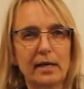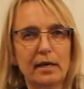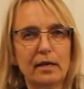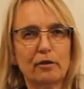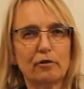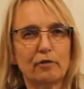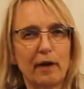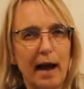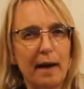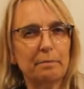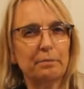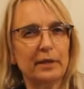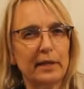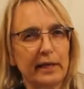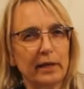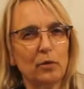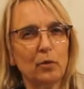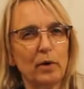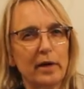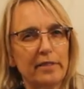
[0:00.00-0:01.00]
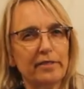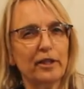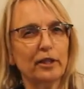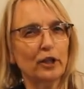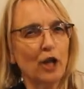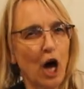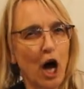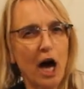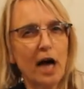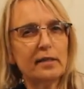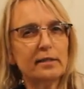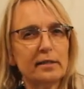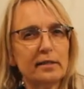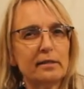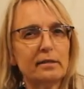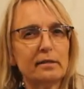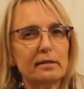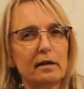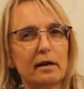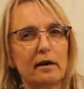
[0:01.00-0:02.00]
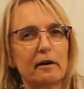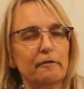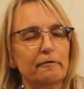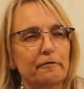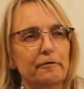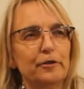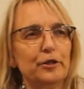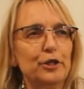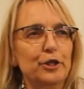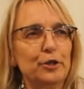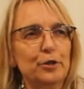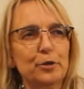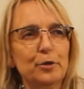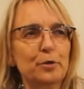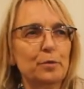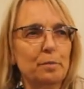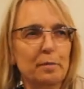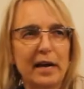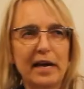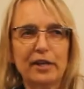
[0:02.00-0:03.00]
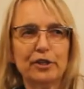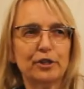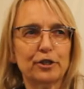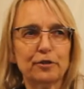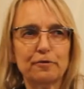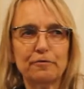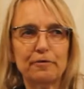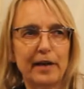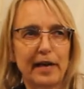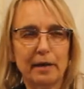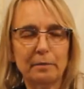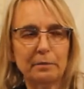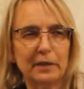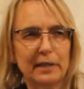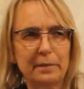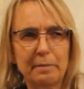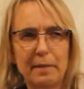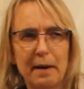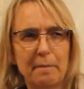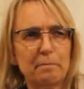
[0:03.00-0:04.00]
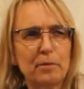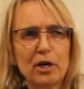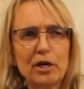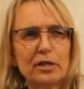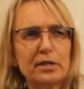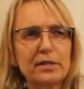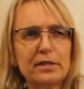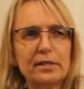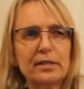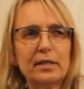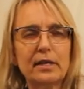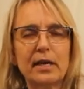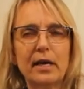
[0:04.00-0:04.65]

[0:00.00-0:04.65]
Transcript: grappling with the loss of two major family members.